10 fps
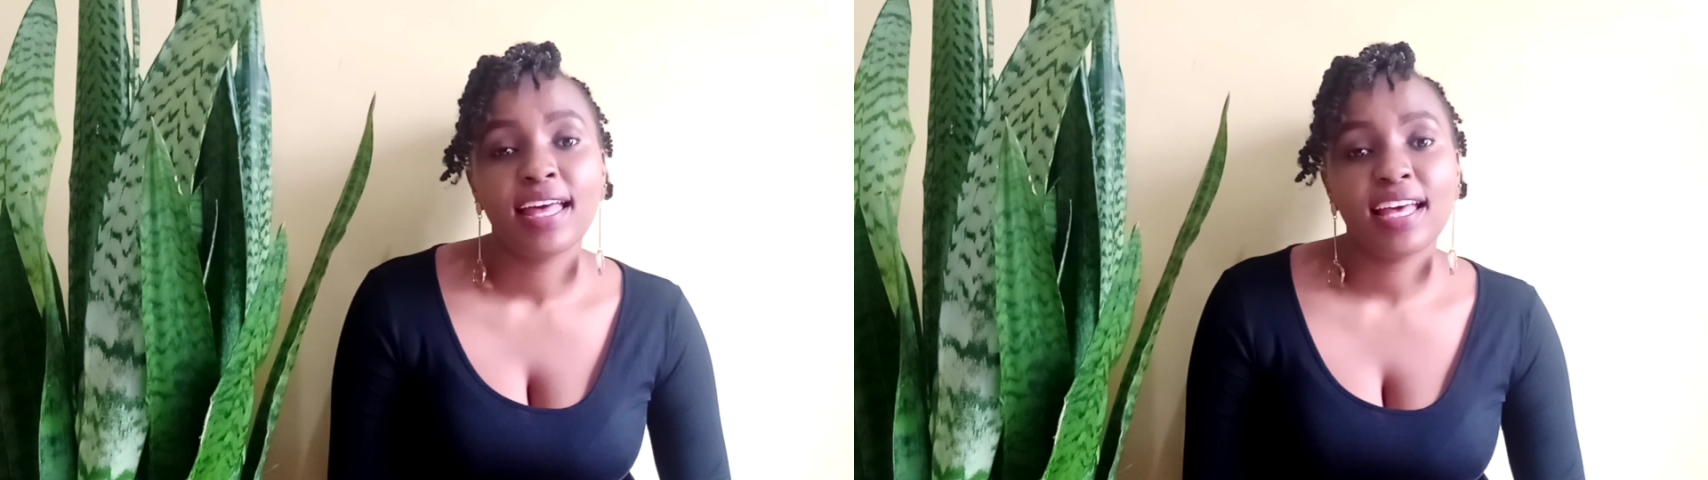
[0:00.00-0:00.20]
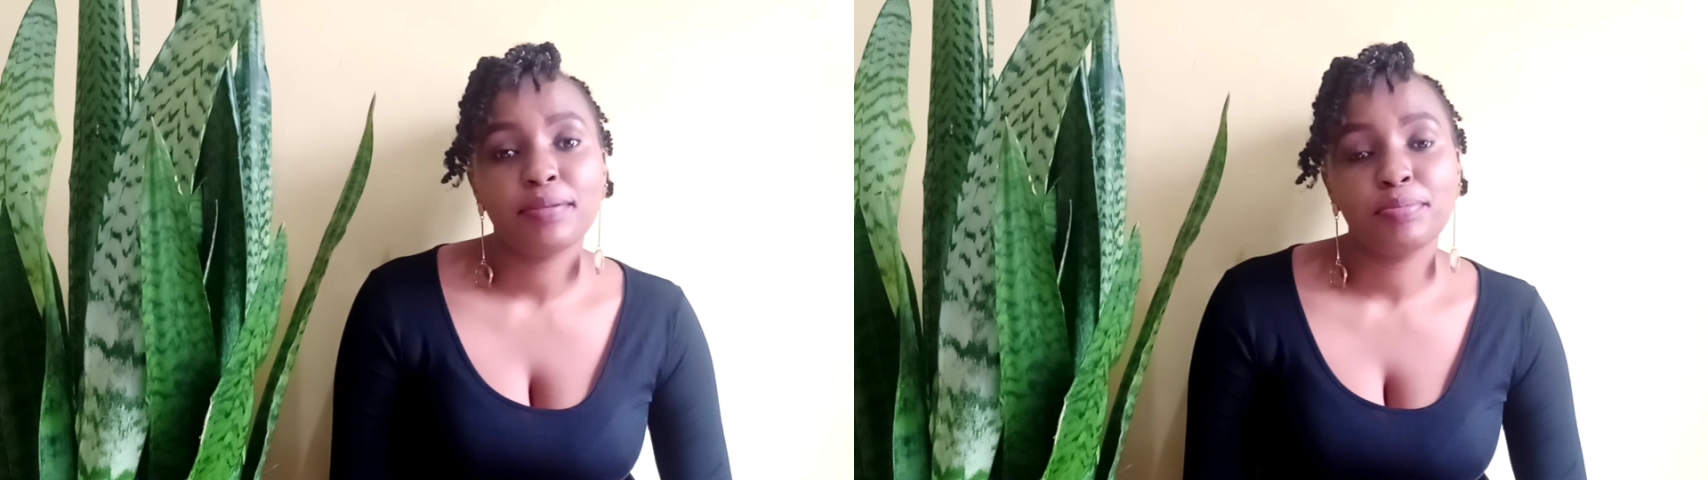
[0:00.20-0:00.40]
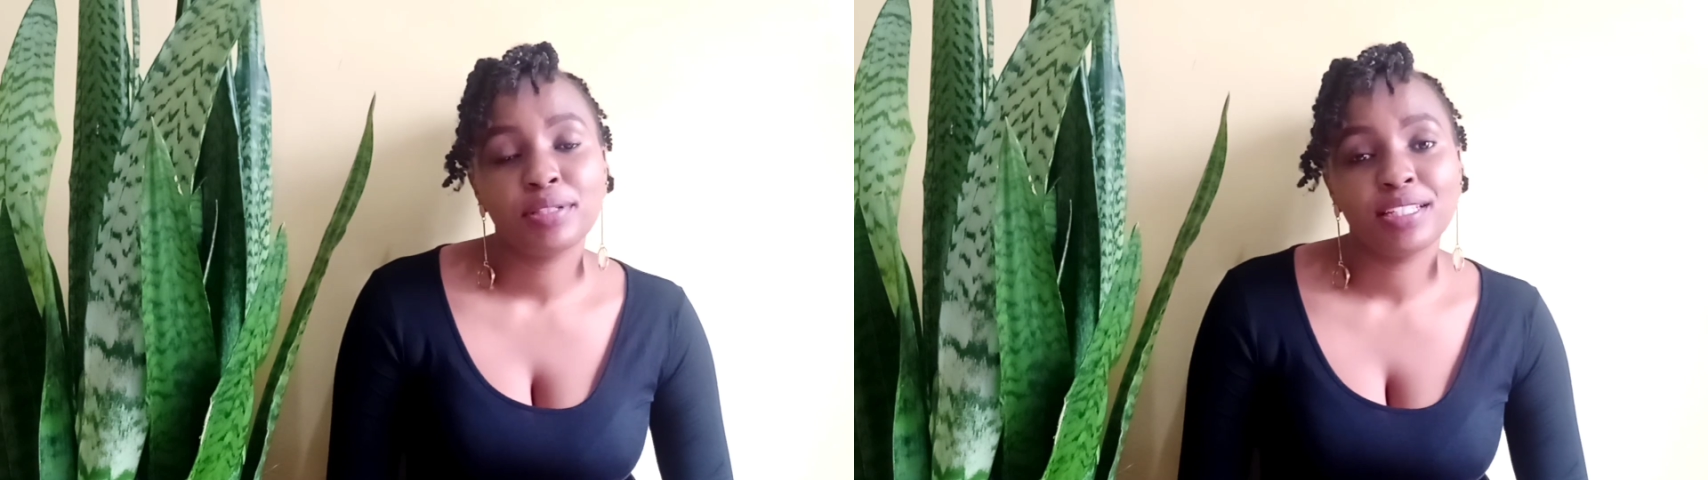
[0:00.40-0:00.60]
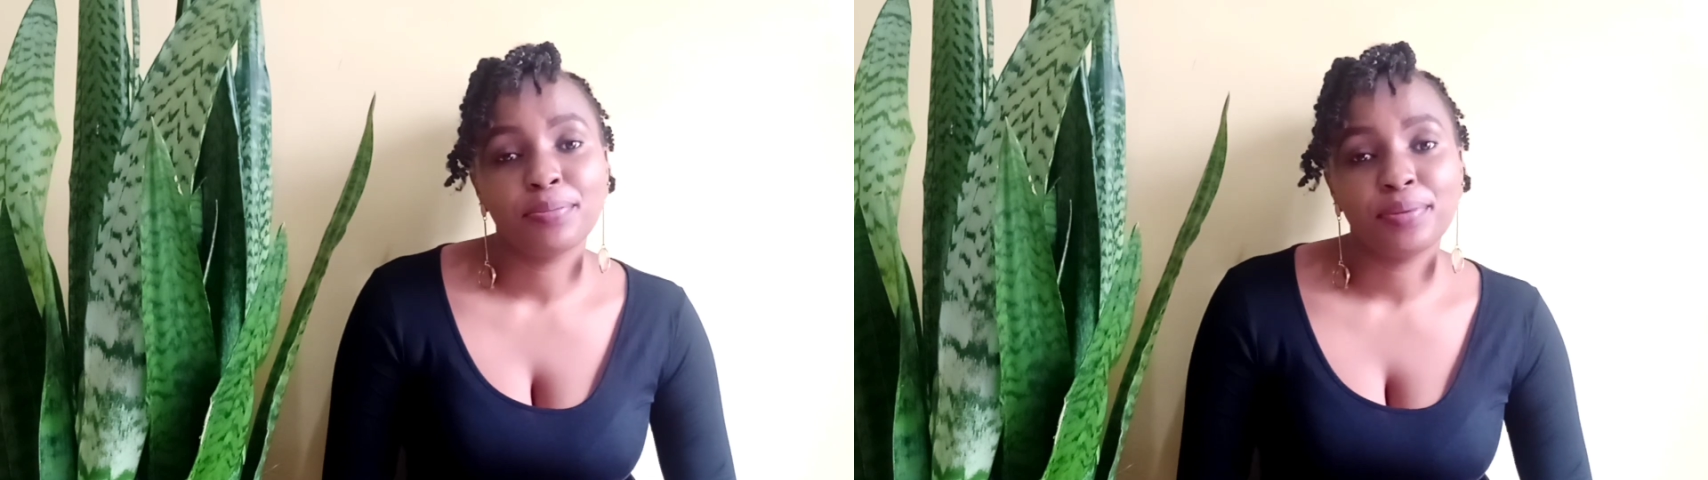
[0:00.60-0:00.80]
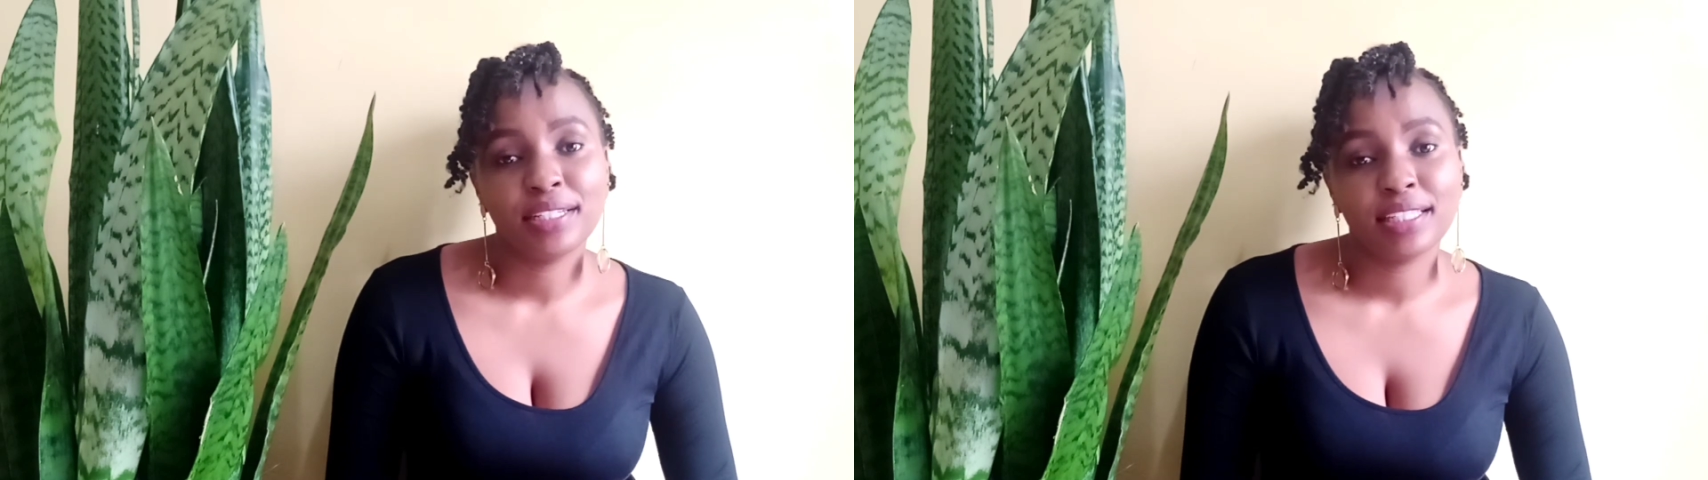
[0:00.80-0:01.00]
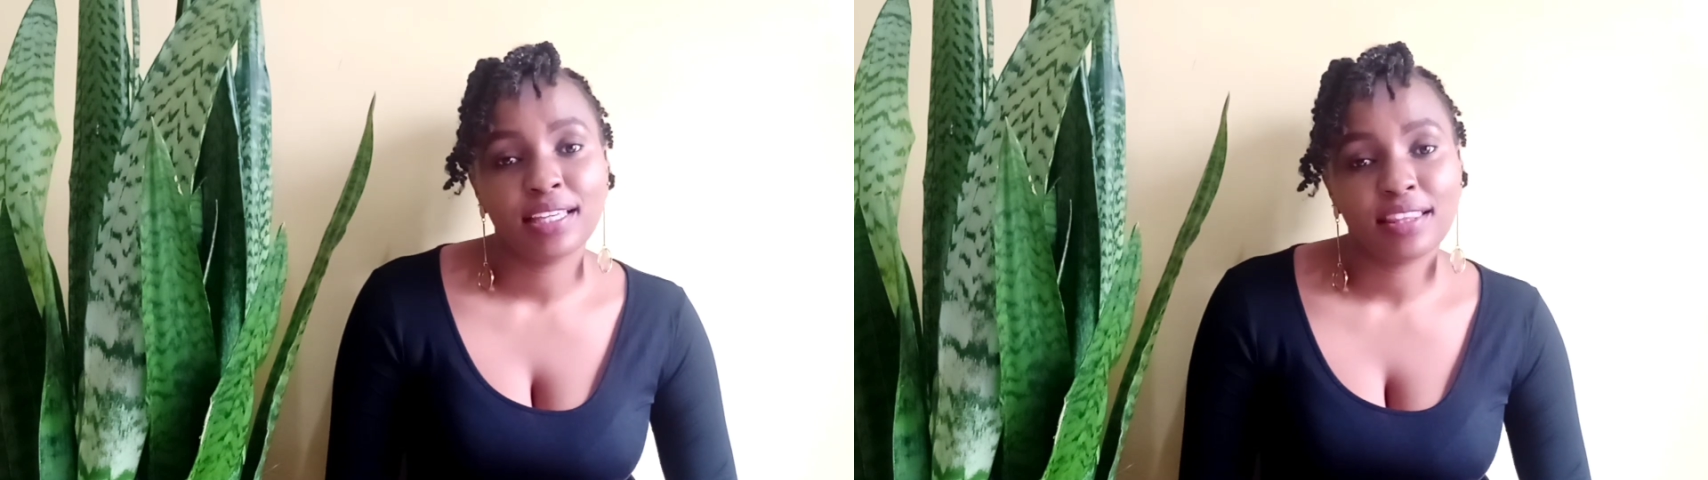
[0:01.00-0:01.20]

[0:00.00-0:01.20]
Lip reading: helps in bringing